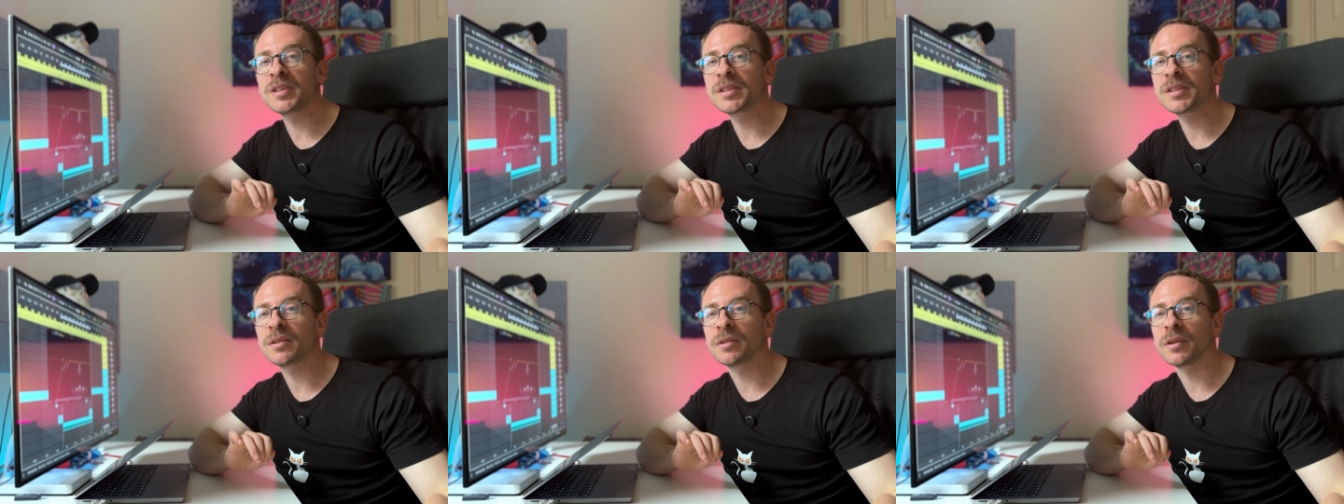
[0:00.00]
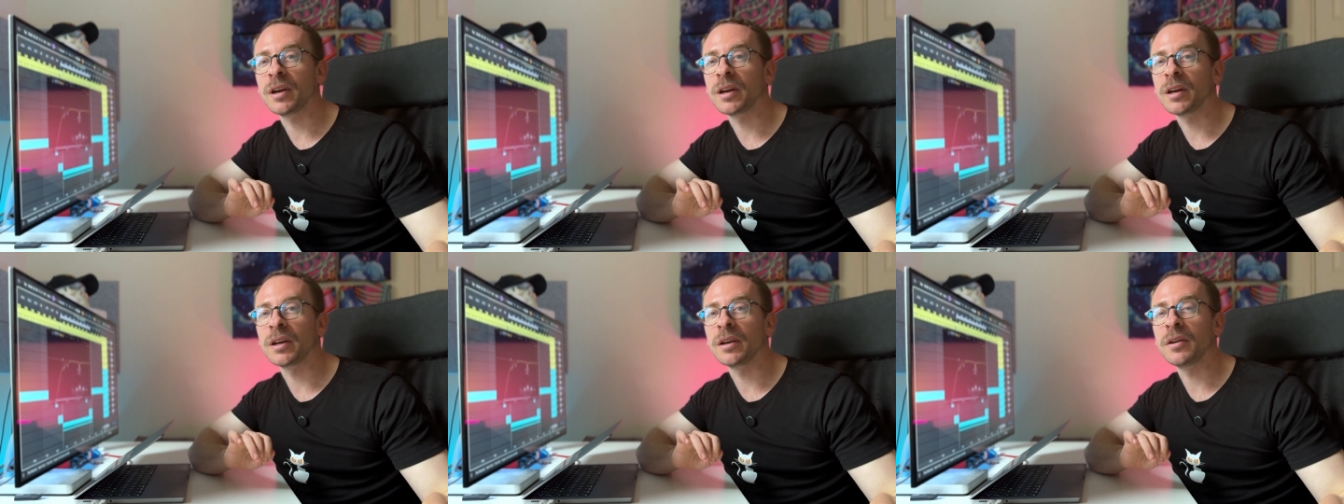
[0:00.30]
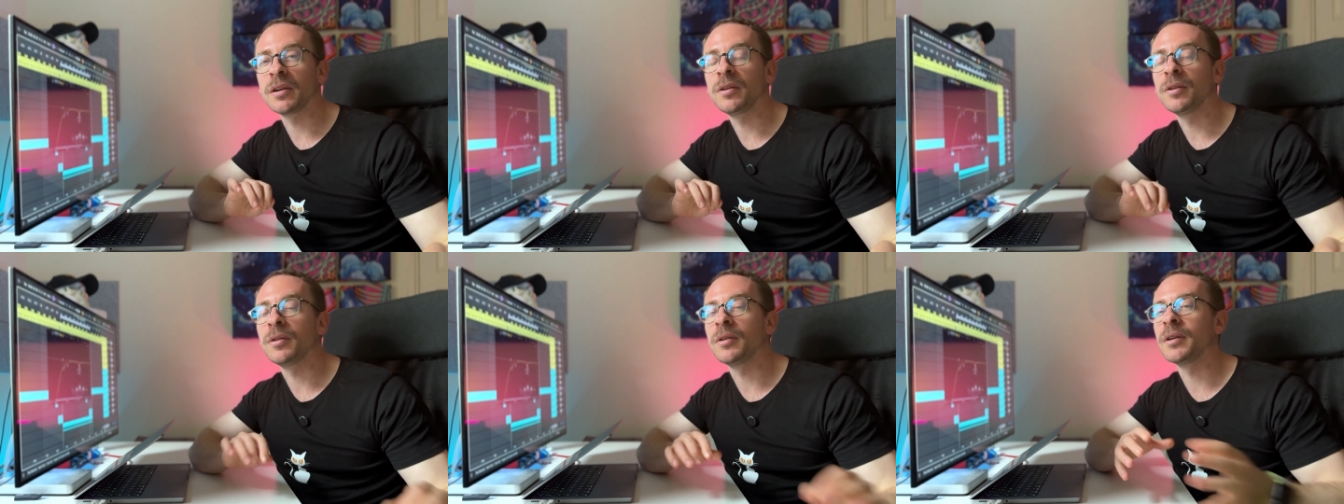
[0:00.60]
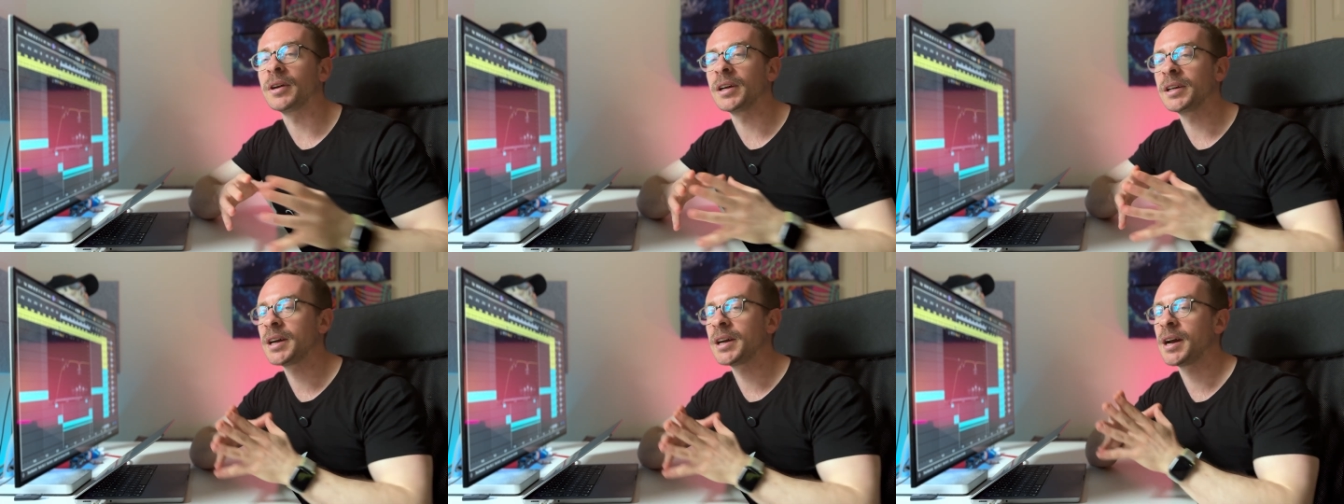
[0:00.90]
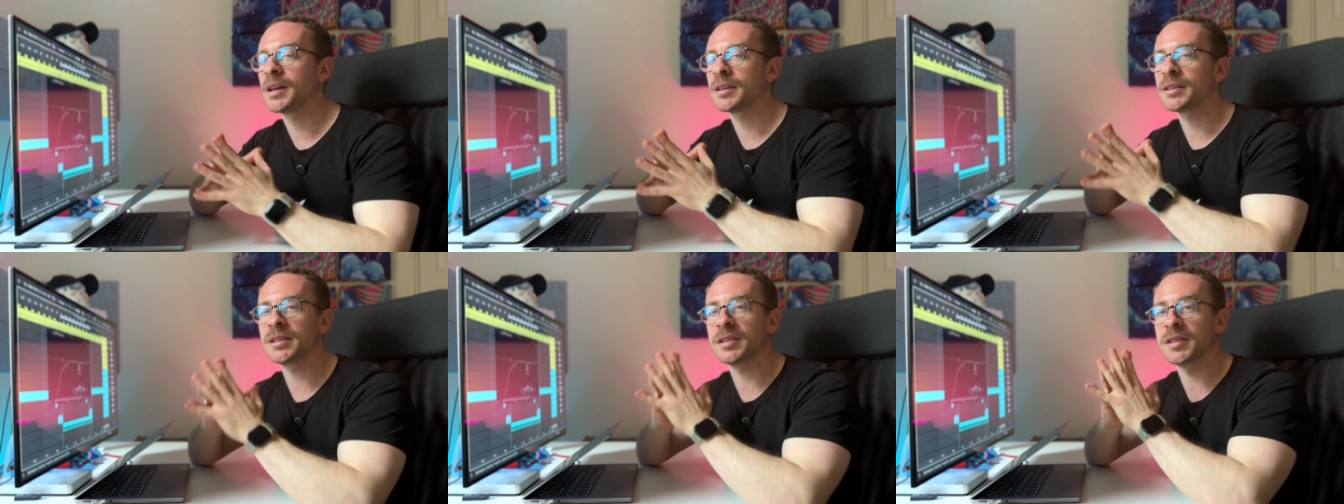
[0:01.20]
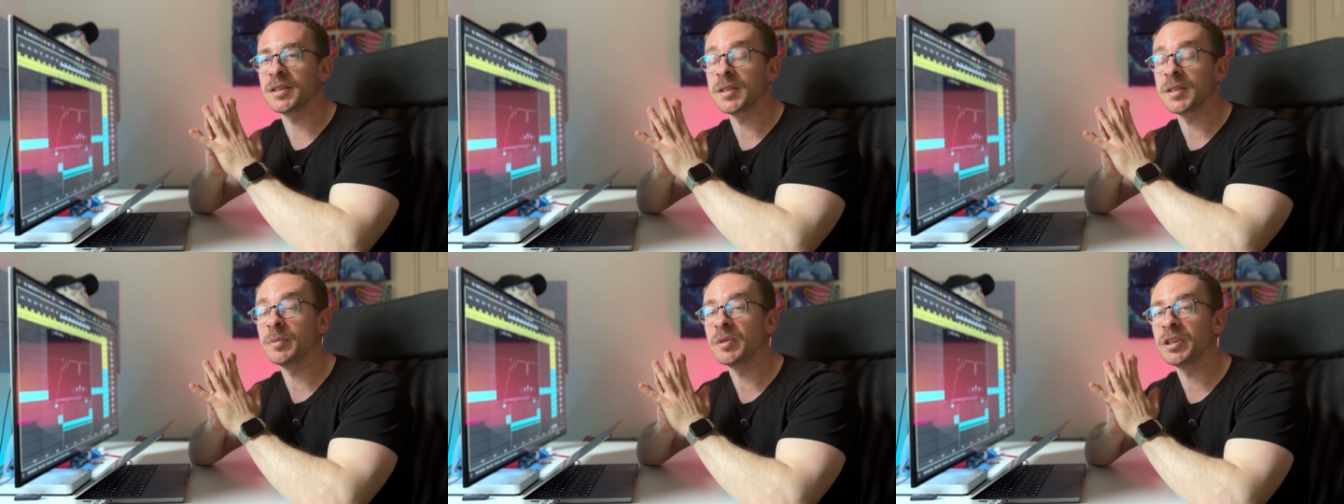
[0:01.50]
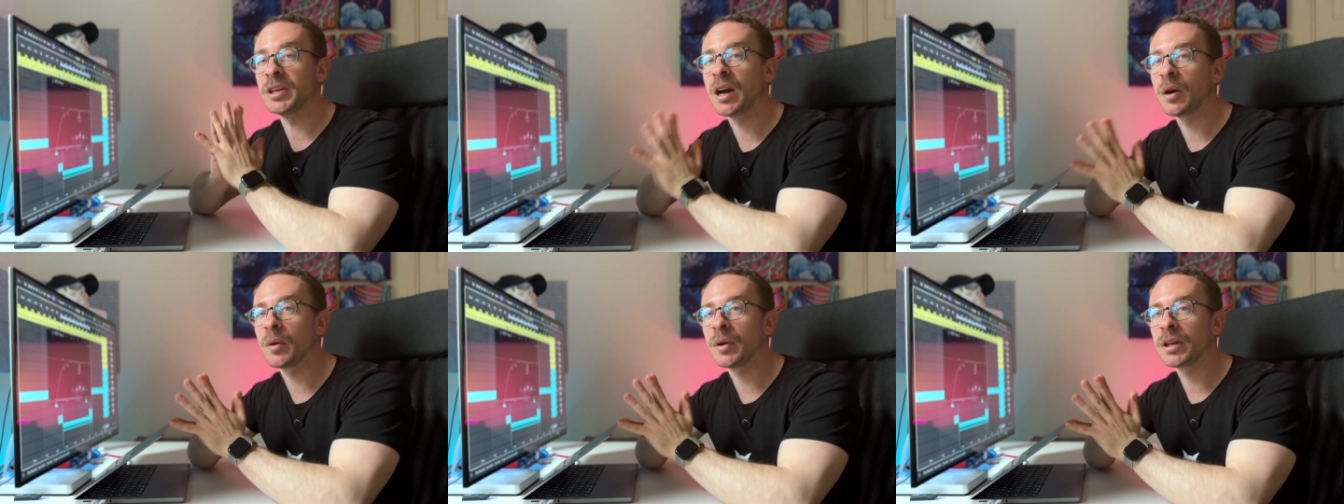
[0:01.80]
is crying or a cat is
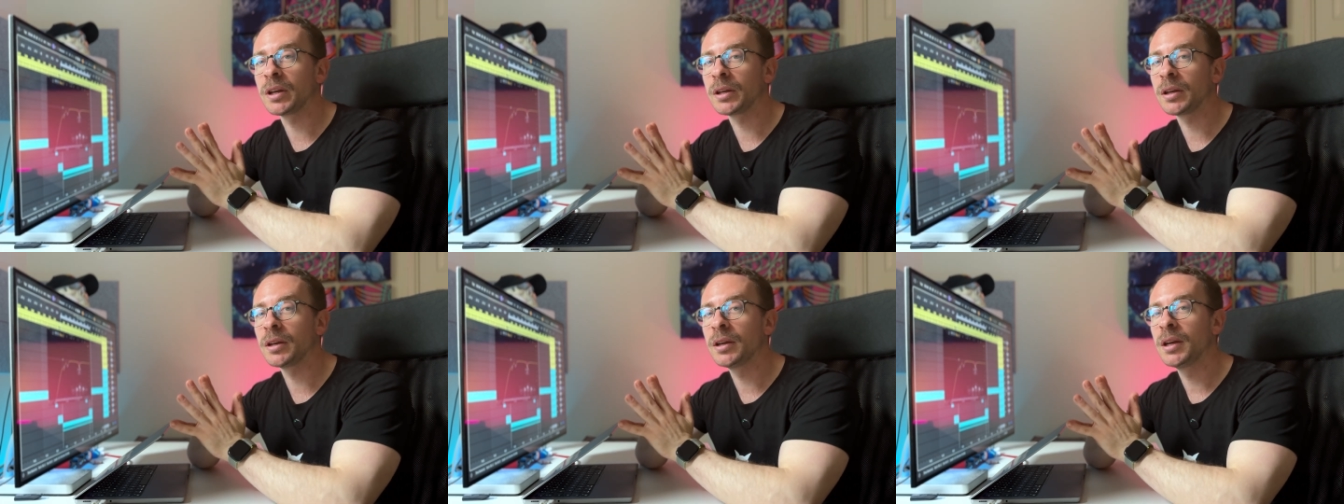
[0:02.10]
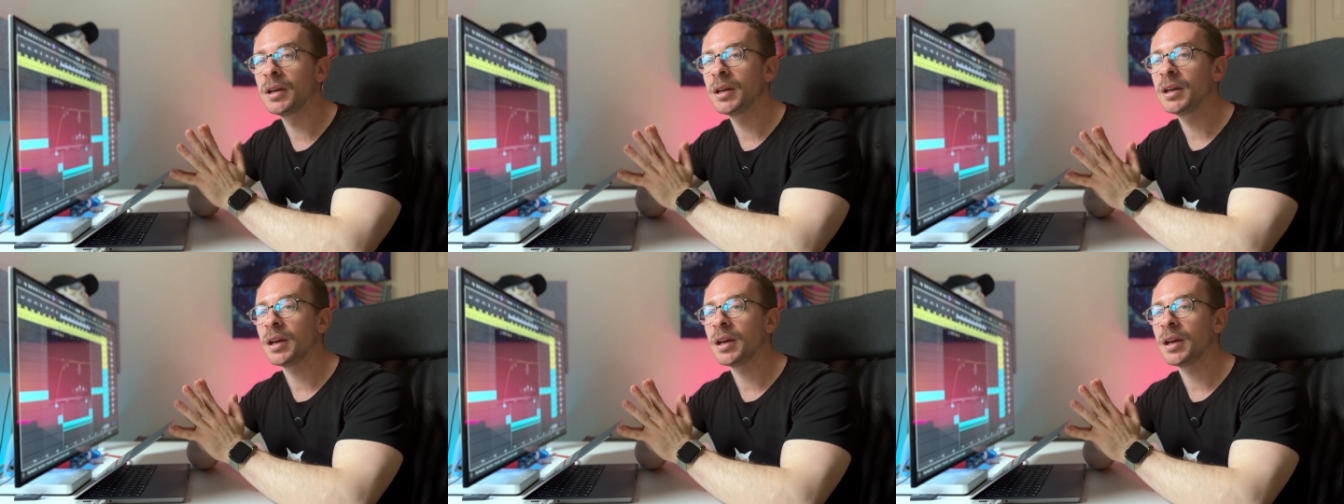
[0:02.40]
meowing,